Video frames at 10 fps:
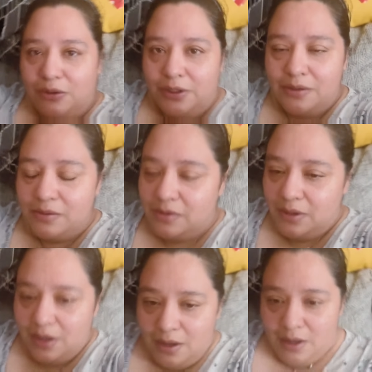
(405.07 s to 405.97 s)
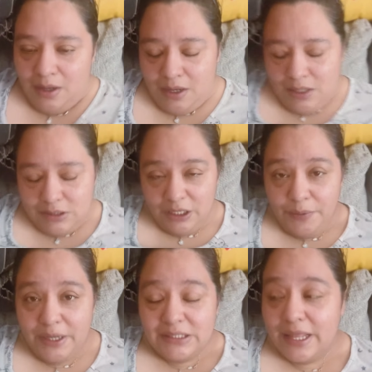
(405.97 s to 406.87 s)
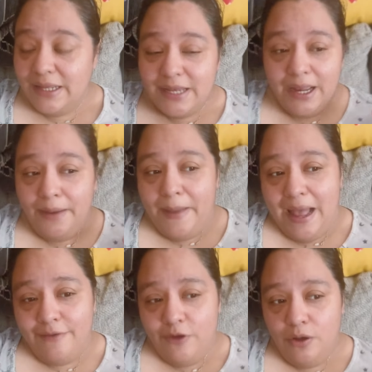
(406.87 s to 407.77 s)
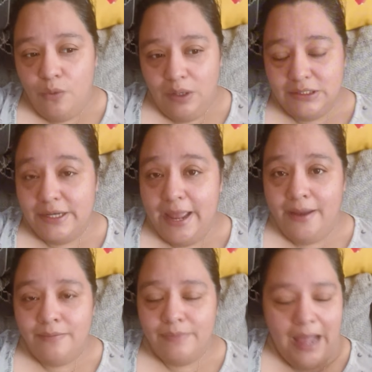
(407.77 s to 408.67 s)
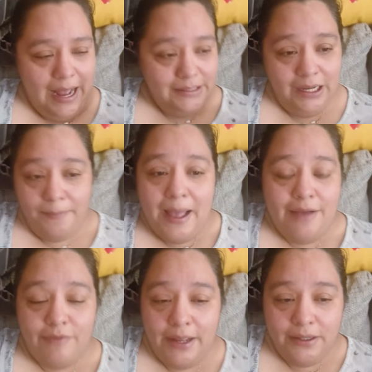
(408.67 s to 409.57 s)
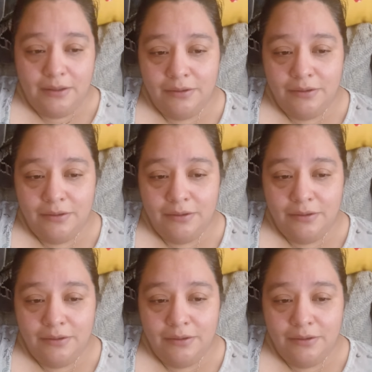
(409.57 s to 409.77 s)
you know? So, anyways, they take a bath once a day. I take a bath, like,